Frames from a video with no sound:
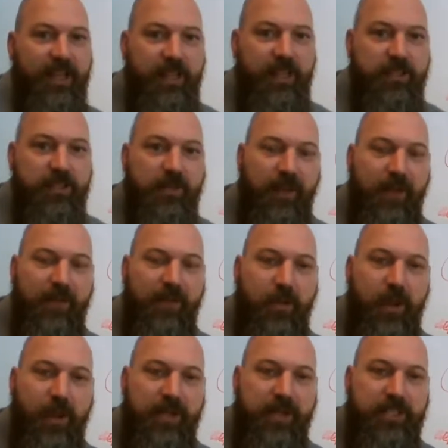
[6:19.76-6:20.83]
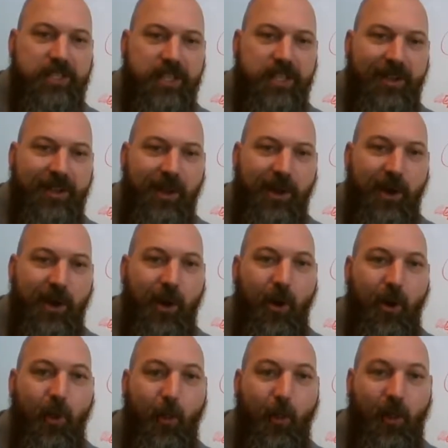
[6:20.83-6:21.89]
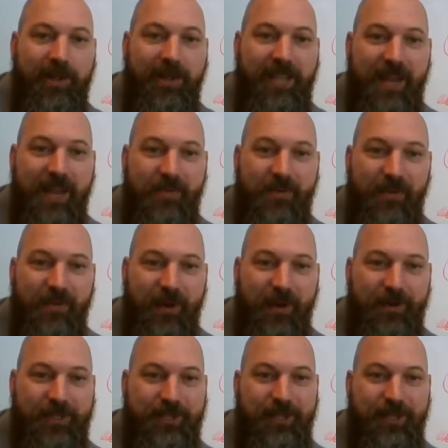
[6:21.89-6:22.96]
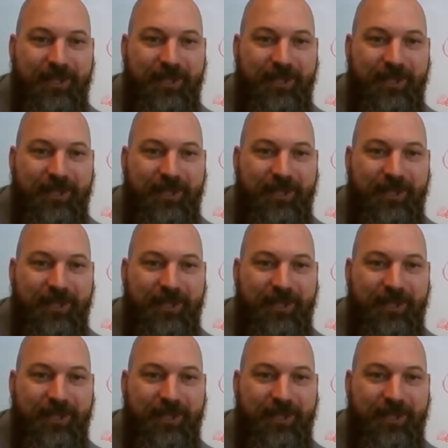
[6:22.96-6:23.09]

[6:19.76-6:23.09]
So if you ever get a question, what type of ownership